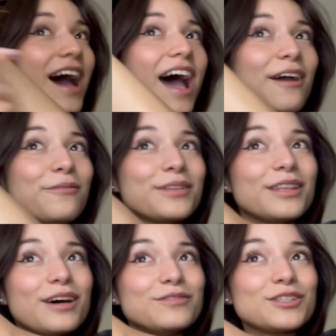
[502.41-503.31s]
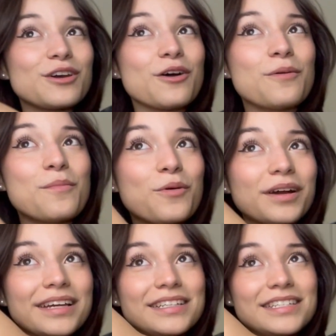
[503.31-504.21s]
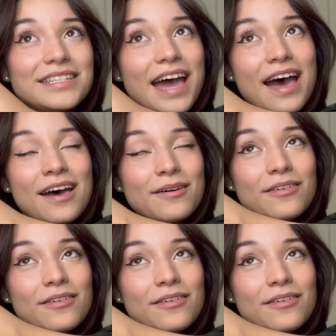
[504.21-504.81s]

I would love to go more in depth.